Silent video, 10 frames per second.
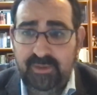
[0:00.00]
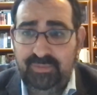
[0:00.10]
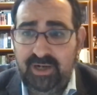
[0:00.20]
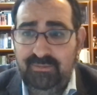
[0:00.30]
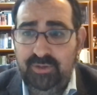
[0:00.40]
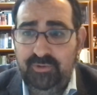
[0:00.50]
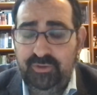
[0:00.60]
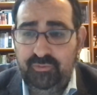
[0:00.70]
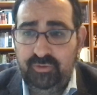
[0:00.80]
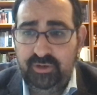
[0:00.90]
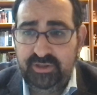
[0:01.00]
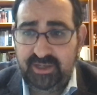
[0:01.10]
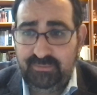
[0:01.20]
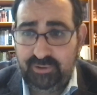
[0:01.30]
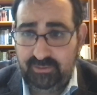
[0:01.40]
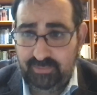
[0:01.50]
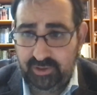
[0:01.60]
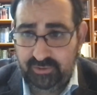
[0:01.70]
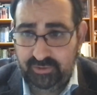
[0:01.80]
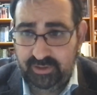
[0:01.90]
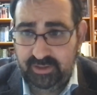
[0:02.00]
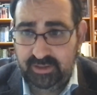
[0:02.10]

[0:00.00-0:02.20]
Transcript: The problem with words like promote